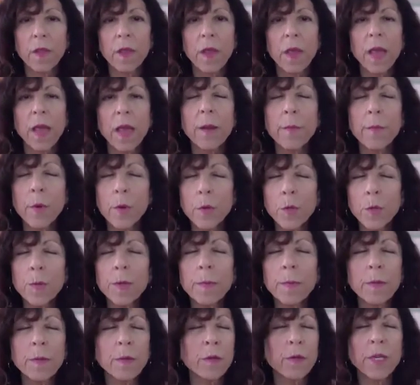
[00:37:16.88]
And most
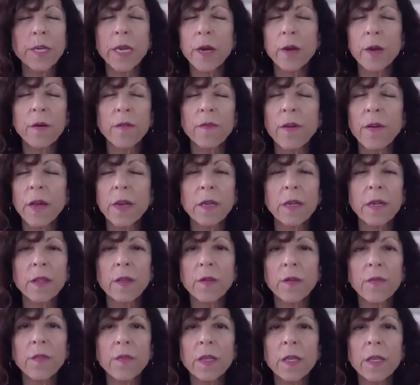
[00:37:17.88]
people are terrified of
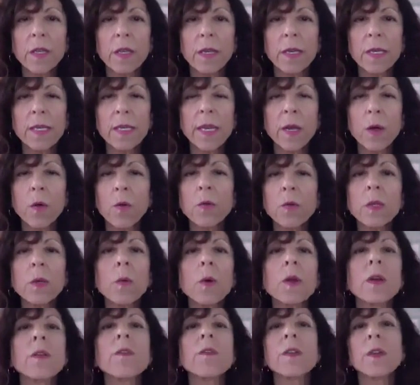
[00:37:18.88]
their feelings. They only
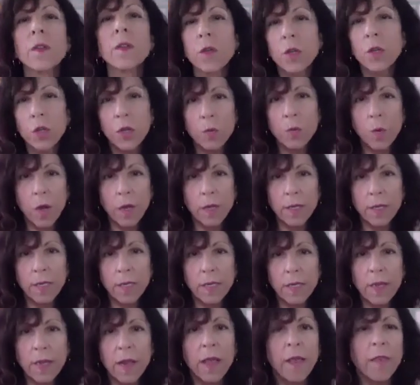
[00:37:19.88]
want to feel the good
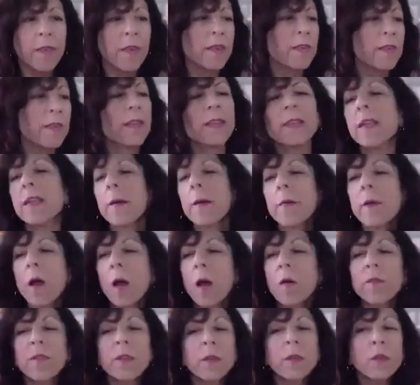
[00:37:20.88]
ones. They say, Deborah,
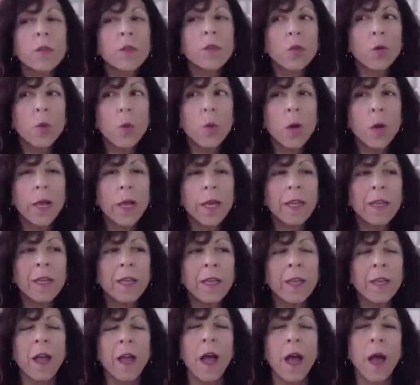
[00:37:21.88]
I'll feel the joy.
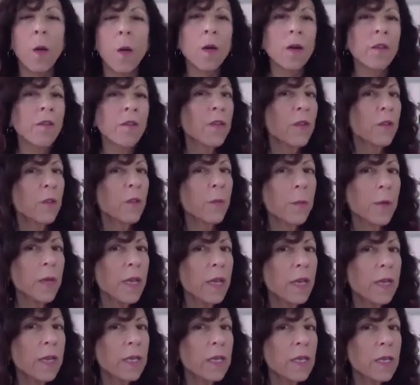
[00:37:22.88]
I want to feel the
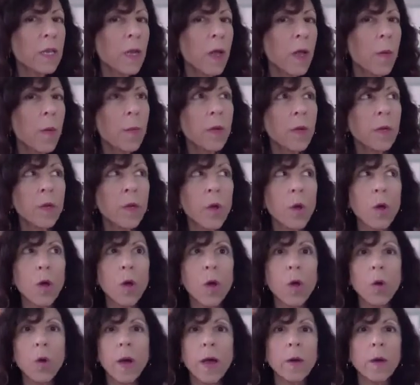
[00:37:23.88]
peace, but
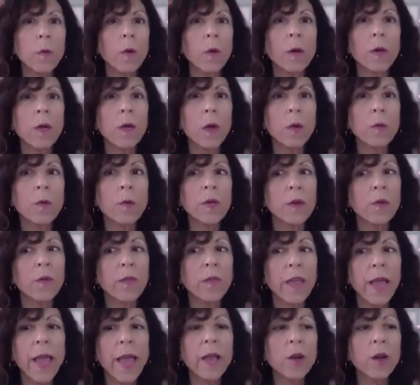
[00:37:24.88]
no, I don't want to go near
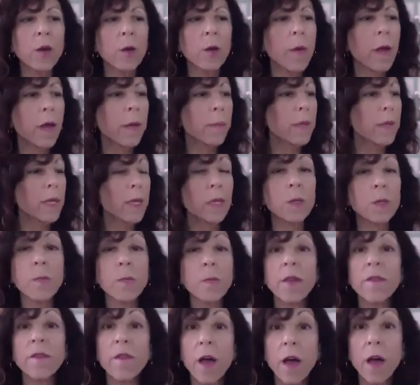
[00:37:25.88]
the anger because
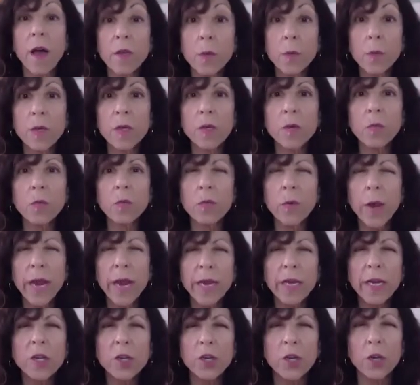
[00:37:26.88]
my father was a
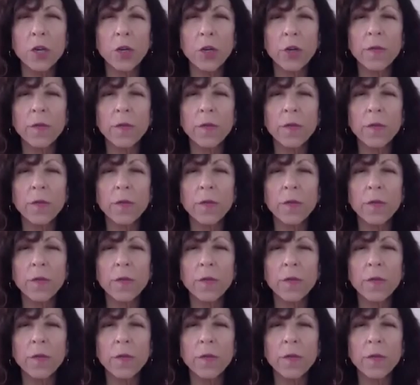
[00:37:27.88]
rager.